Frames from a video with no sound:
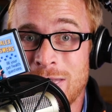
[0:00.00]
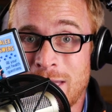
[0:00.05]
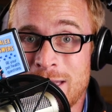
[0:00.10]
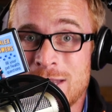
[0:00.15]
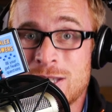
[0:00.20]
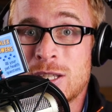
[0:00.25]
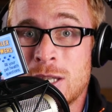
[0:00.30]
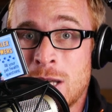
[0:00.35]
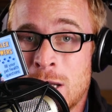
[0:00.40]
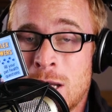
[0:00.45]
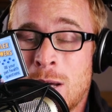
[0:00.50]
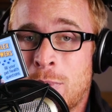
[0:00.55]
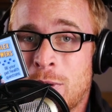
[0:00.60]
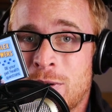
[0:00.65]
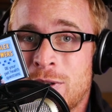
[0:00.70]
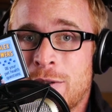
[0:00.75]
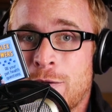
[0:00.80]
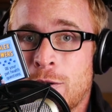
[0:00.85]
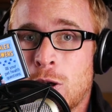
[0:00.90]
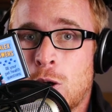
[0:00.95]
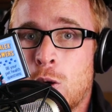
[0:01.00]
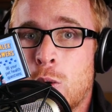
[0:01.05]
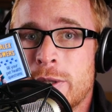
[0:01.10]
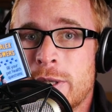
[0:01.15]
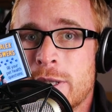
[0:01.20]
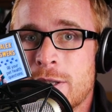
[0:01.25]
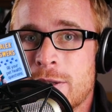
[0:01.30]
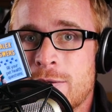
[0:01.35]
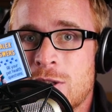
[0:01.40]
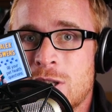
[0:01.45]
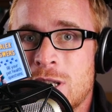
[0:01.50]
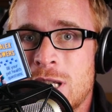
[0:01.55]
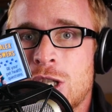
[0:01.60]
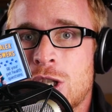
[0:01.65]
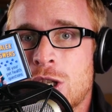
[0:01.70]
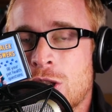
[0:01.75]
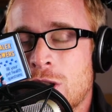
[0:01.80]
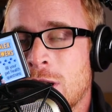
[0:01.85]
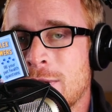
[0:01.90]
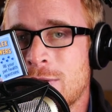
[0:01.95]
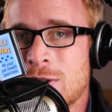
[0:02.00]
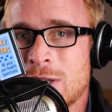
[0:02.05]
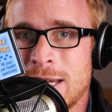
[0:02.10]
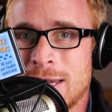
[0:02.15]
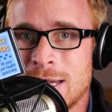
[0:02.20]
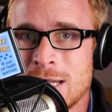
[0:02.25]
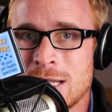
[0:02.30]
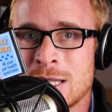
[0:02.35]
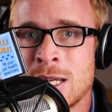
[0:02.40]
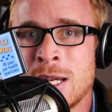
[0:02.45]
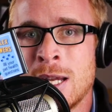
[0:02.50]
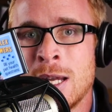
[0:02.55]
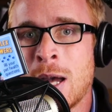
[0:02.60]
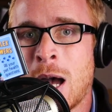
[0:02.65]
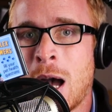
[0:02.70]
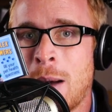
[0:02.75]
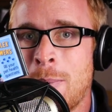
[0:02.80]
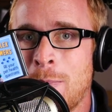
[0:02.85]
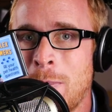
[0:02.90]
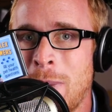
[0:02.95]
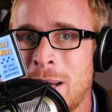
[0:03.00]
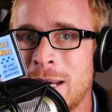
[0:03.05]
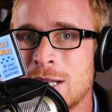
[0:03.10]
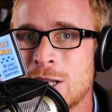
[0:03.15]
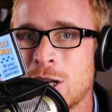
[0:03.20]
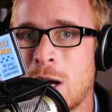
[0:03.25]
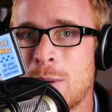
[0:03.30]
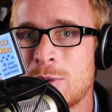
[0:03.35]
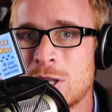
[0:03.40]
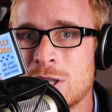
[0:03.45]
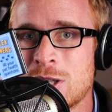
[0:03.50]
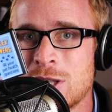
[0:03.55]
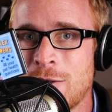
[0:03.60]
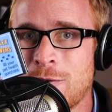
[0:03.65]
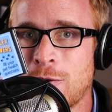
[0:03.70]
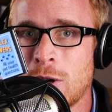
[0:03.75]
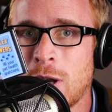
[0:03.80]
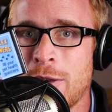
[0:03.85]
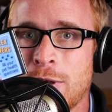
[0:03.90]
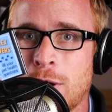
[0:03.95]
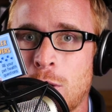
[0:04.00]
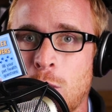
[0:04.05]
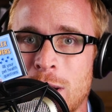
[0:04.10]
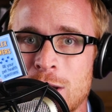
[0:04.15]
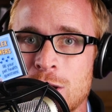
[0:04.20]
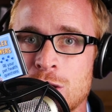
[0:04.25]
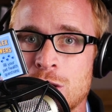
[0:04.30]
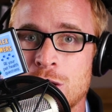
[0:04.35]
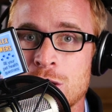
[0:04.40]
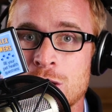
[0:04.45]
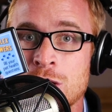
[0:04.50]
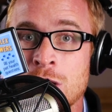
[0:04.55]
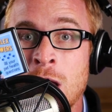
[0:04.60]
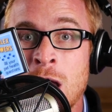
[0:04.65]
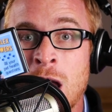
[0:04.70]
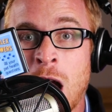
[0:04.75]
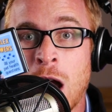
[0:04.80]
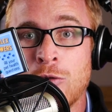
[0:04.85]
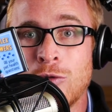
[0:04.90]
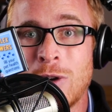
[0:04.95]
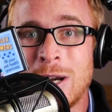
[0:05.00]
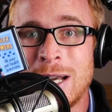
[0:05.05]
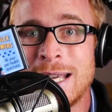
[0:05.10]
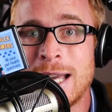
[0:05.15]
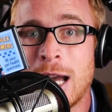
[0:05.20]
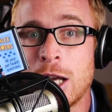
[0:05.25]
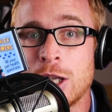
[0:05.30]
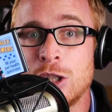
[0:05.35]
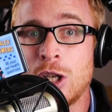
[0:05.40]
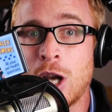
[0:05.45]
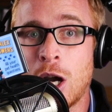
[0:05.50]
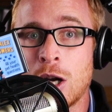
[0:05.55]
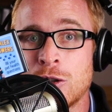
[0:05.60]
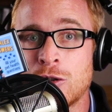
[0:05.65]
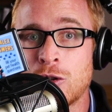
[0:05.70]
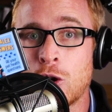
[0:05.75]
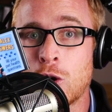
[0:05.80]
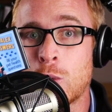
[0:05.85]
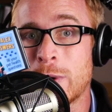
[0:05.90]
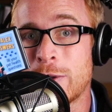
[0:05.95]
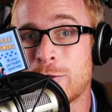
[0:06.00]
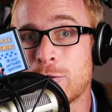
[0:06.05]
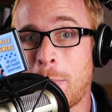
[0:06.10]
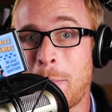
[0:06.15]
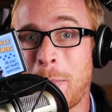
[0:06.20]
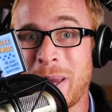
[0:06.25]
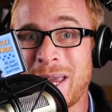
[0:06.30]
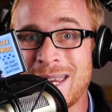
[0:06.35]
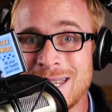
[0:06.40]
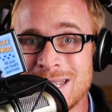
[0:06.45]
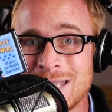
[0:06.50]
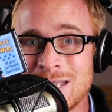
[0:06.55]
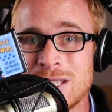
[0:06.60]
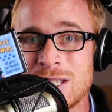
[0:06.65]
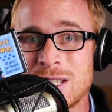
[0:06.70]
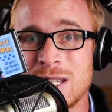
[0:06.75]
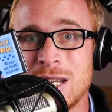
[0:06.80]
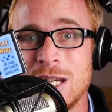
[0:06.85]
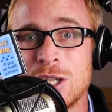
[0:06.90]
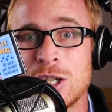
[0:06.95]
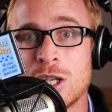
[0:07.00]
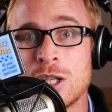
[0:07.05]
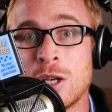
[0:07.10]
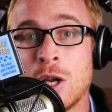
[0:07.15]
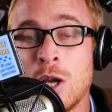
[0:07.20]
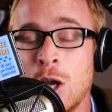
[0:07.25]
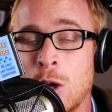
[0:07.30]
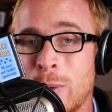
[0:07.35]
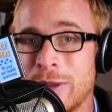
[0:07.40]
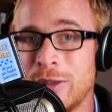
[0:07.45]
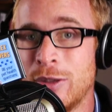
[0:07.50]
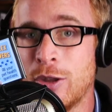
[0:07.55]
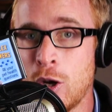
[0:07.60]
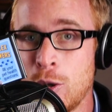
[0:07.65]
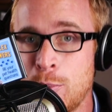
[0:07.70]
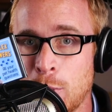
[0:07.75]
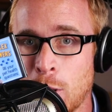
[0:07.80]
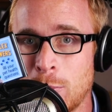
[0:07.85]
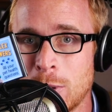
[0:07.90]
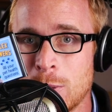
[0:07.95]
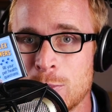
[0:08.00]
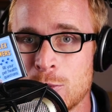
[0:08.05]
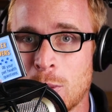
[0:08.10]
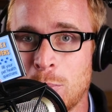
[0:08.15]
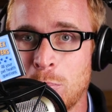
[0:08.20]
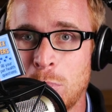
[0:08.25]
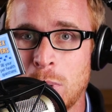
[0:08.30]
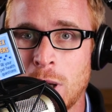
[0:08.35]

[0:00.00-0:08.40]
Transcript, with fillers: there's a number of different causes of seizures. And I've said this many times in several other questions. And really a young dog with repeated seizures, with no problems on